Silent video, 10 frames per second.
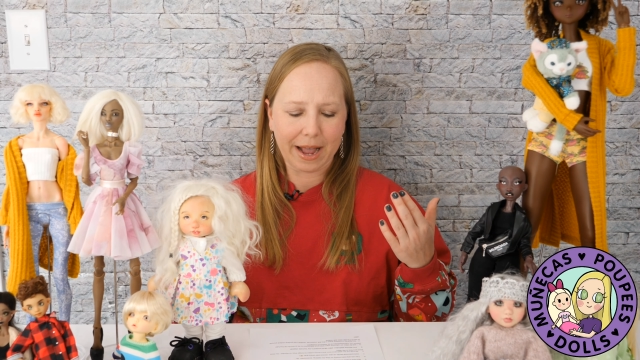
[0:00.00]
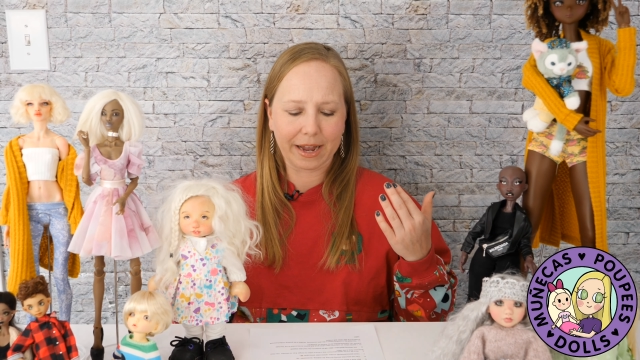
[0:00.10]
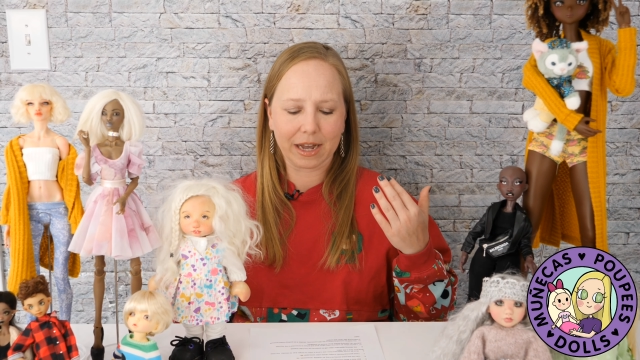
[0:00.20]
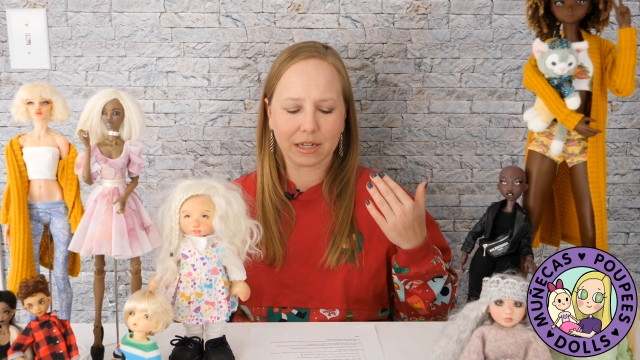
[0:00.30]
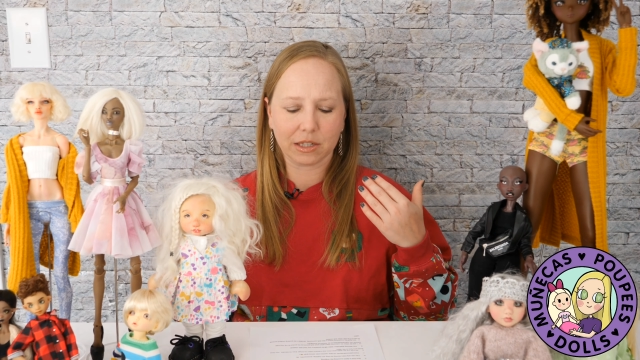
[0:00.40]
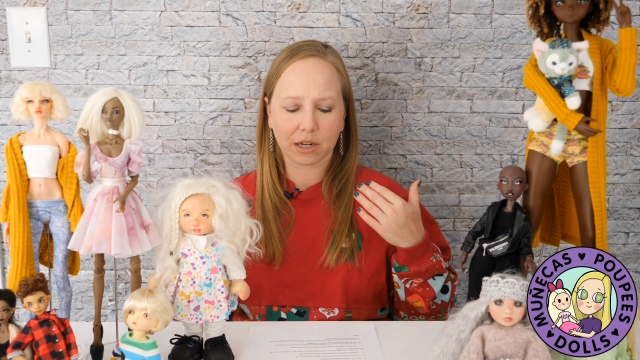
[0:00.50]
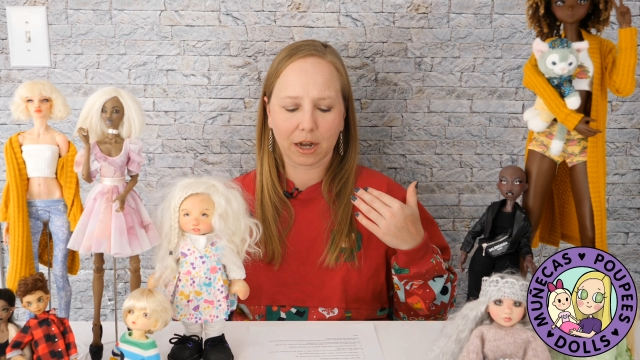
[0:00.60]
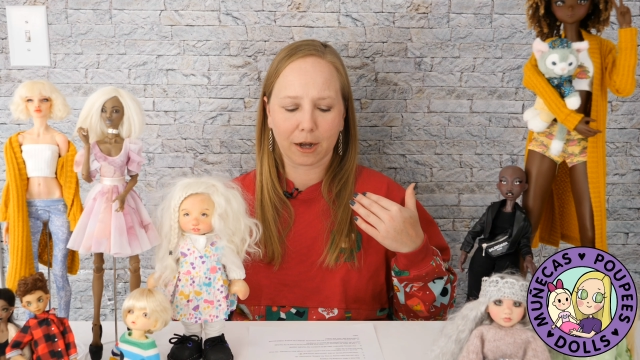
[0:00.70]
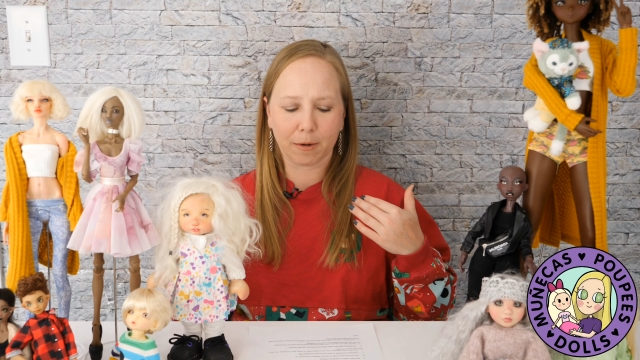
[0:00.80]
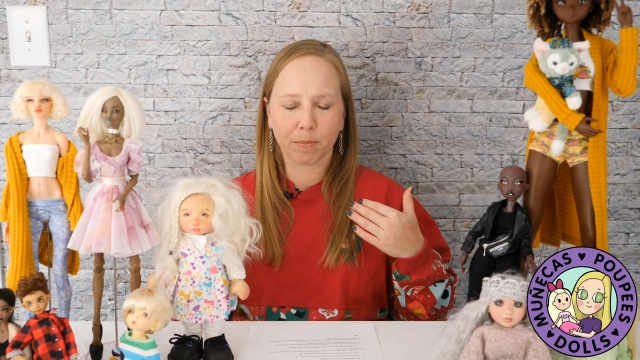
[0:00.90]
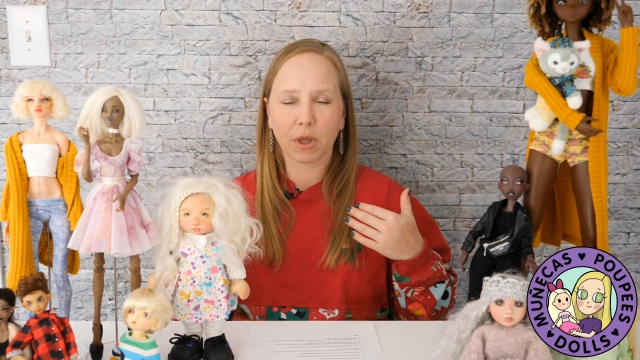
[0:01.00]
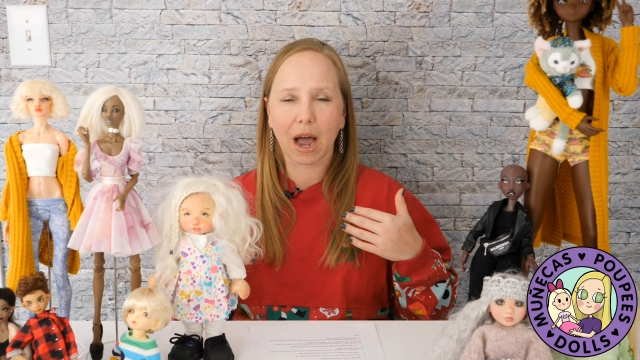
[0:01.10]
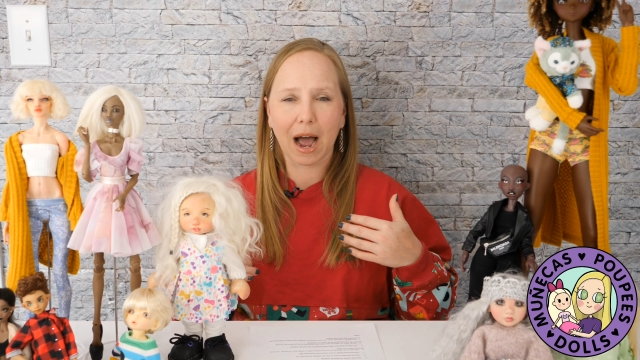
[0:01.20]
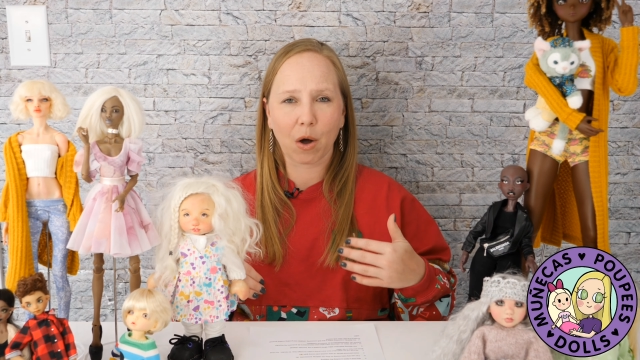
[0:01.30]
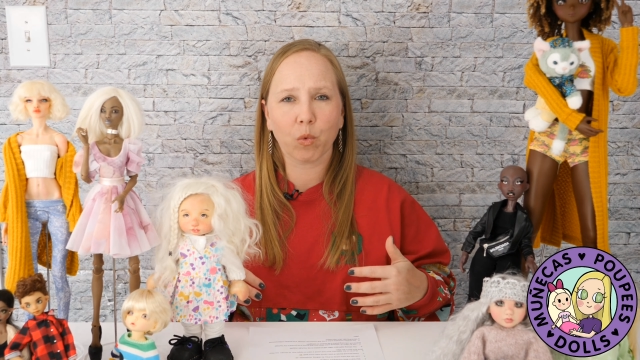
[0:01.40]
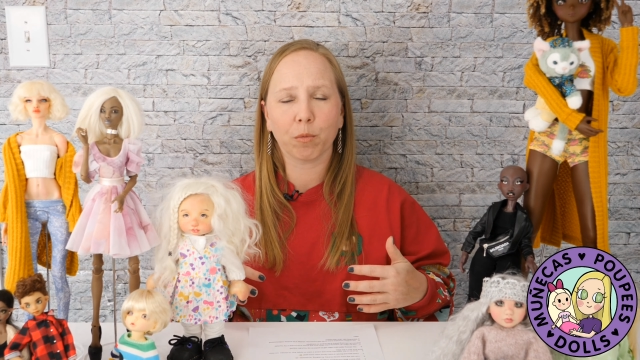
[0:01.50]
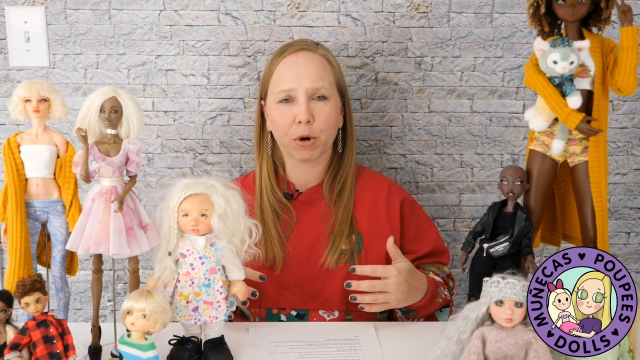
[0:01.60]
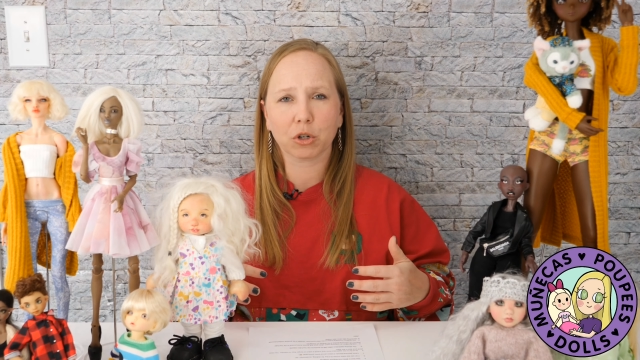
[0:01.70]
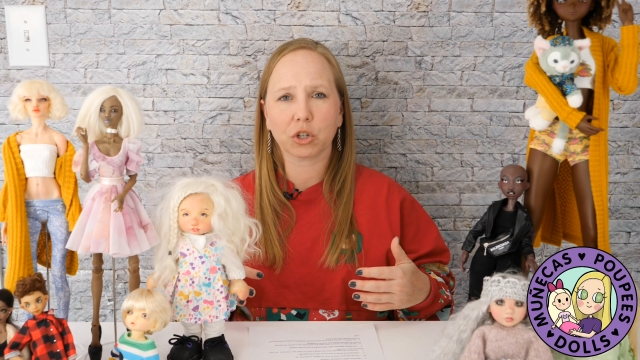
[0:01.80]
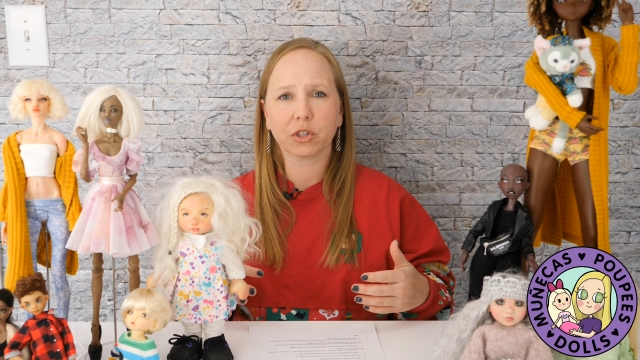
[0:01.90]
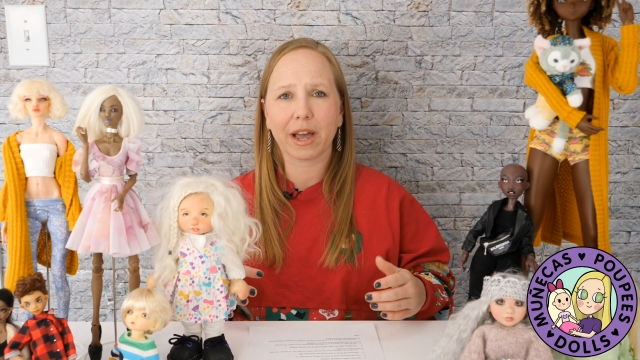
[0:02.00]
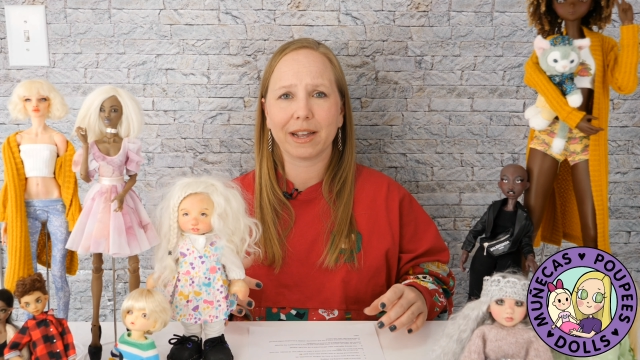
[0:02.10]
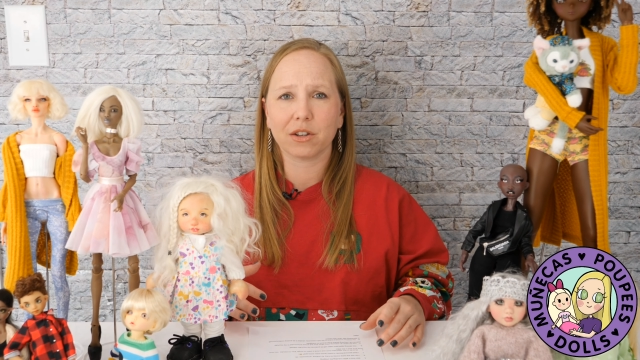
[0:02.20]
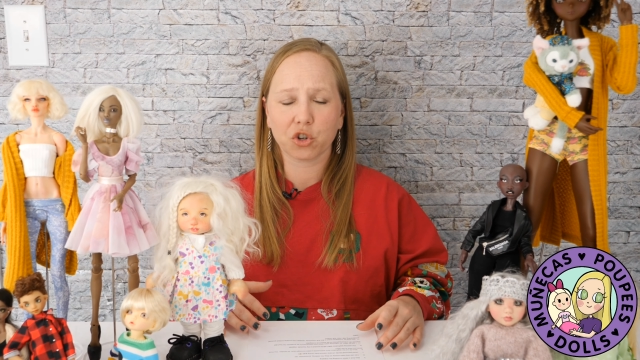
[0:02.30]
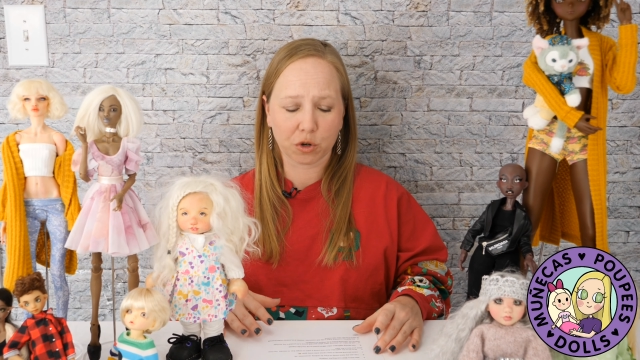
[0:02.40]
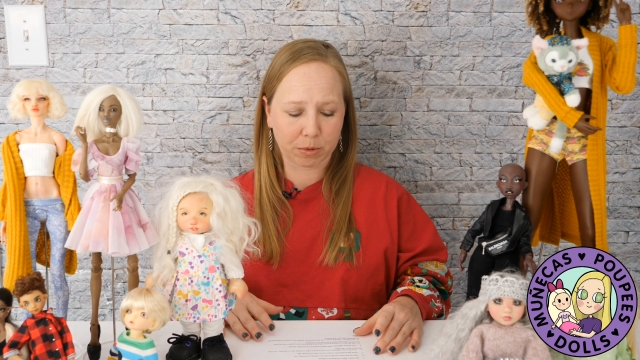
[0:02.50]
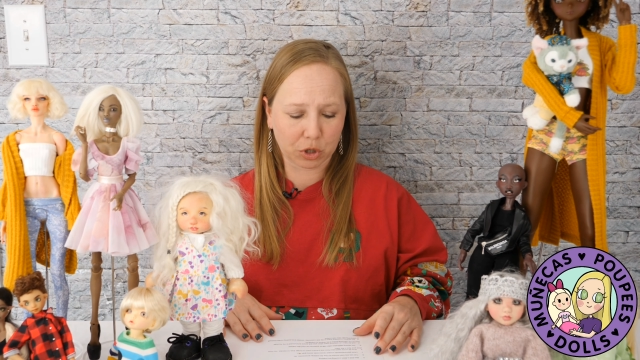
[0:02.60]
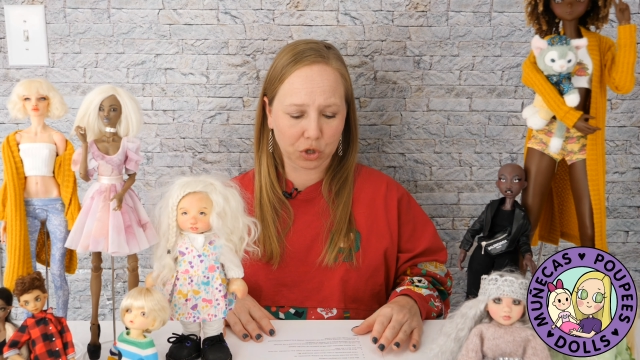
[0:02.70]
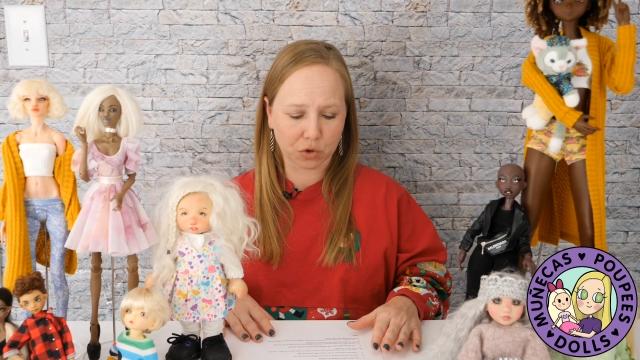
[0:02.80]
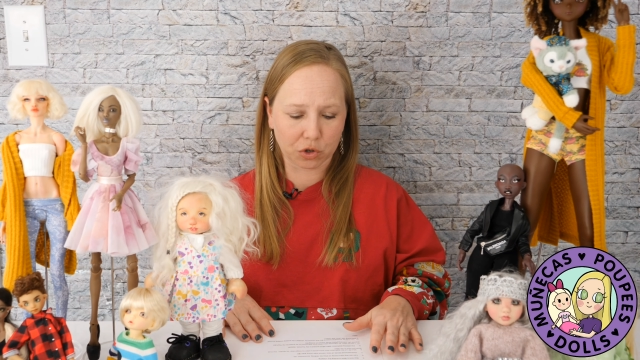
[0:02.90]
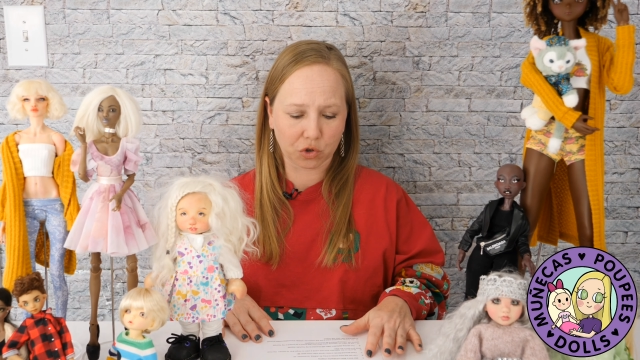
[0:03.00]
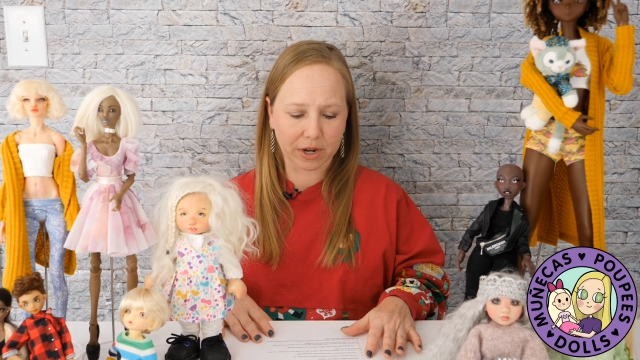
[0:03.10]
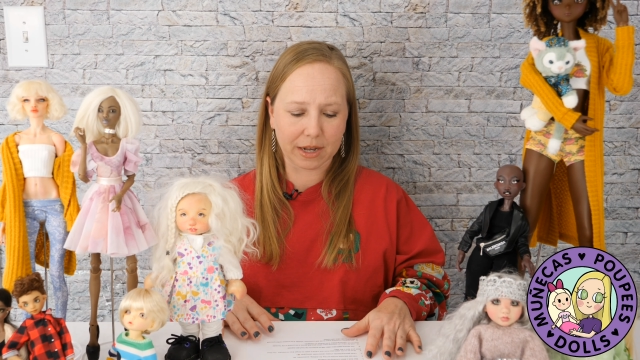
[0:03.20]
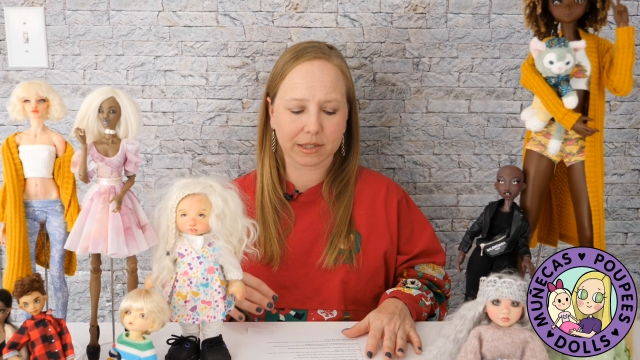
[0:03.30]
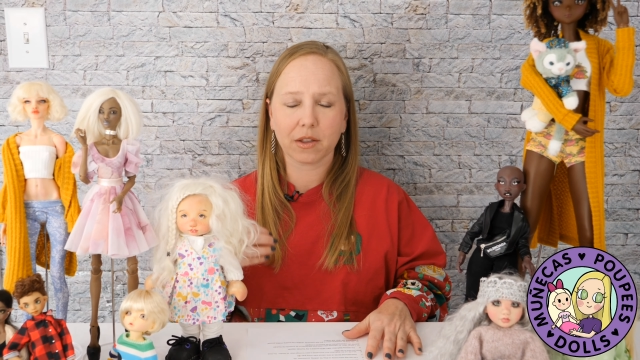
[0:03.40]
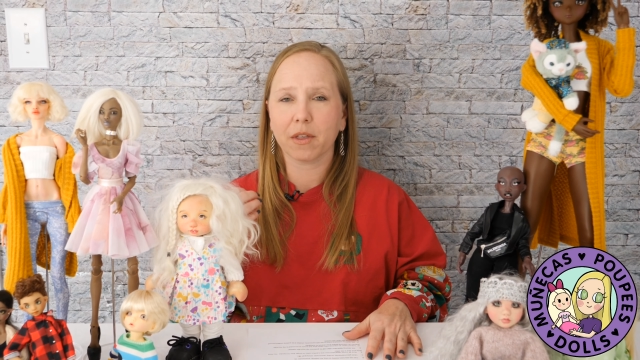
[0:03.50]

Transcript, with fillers: and um, I will purchase that and ship it to your address.